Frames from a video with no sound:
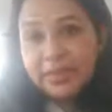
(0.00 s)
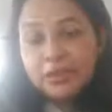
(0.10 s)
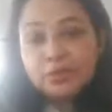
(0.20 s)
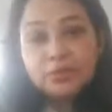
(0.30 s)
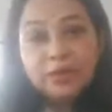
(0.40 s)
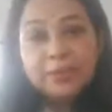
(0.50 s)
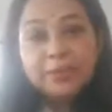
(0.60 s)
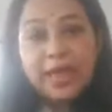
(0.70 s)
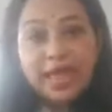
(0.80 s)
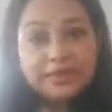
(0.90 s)
So
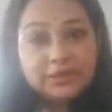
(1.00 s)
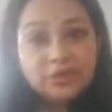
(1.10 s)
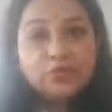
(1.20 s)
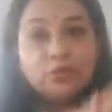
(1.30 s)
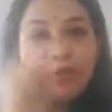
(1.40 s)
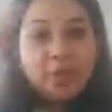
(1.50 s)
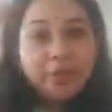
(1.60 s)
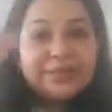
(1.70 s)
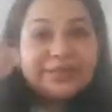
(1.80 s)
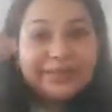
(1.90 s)
as you go
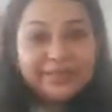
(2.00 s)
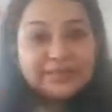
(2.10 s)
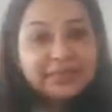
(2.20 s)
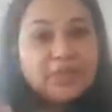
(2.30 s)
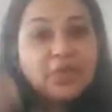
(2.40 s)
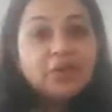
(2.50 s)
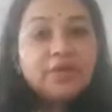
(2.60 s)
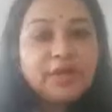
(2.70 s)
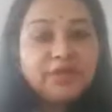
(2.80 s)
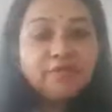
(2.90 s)
on cleansing your
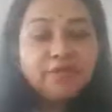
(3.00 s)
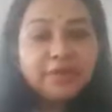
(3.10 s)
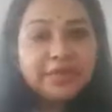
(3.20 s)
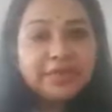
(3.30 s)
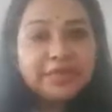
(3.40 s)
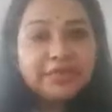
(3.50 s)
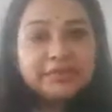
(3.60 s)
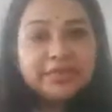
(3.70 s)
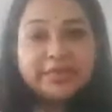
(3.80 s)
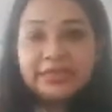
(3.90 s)
hair
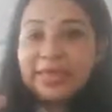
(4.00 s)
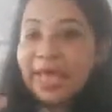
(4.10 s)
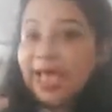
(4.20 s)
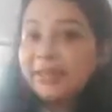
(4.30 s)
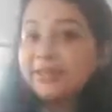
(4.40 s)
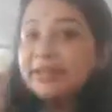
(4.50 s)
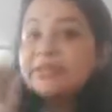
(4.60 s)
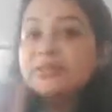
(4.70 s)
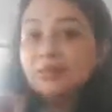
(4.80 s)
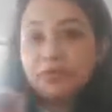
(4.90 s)
follicles, the acne
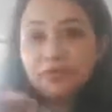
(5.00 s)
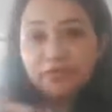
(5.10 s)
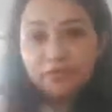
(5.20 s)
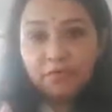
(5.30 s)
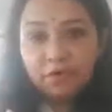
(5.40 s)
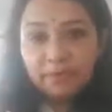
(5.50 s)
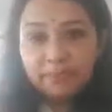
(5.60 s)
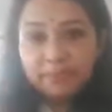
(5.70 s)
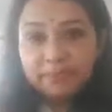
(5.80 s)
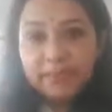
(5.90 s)
won't form.
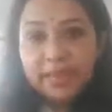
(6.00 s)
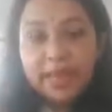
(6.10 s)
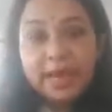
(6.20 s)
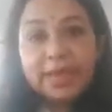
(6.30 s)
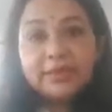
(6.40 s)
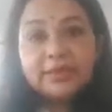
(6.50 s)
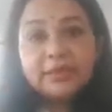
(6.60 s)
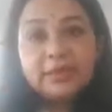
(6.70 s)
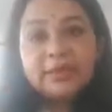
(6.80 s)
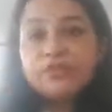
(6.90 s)
And
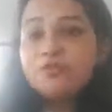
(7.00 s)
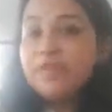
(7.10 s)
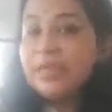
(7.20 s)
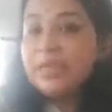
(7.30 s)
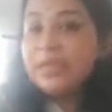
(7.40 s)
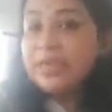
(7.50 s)
it's very